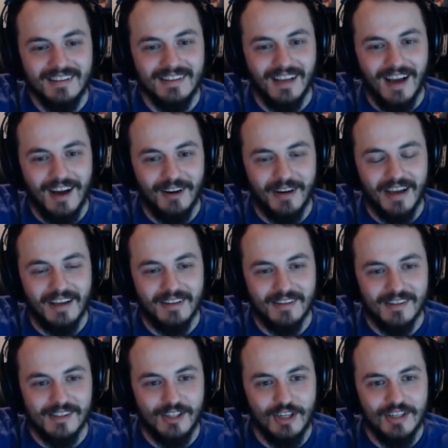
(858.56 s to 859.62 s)
Okay,
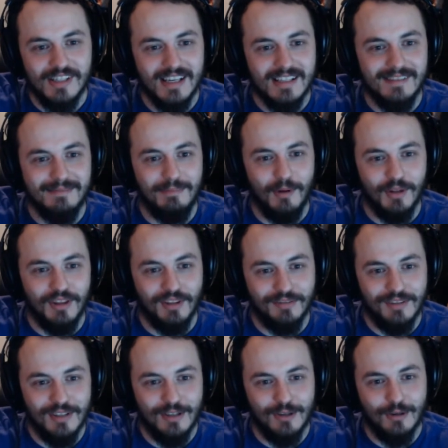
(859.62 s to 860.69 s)
she says, both
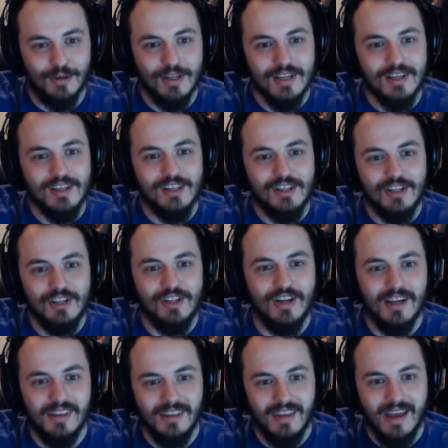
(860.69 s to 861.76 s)
of you,
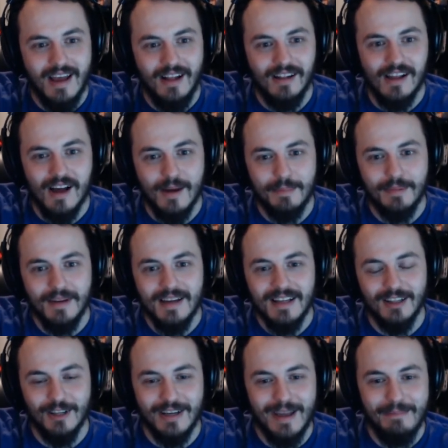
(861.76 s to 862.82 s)
shut the hell up.
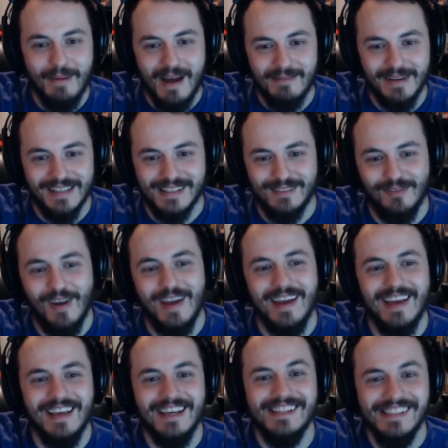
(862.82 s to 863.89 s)
Look at Batman's
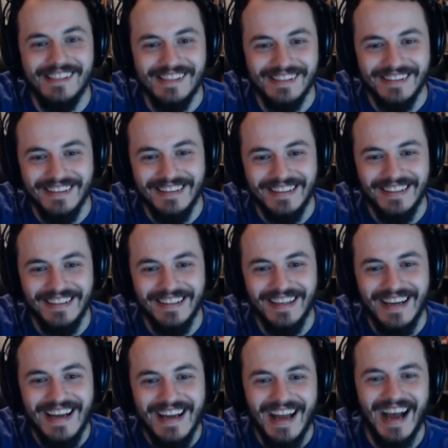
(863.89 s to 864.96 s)
face.
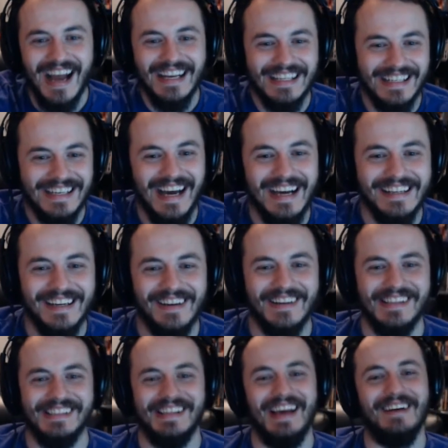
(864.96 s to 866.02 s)
I did not
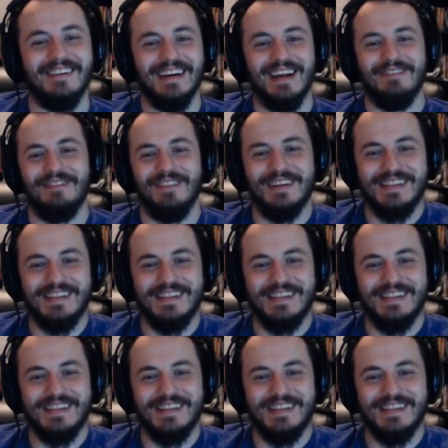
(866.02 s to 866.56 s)
notice that when I first...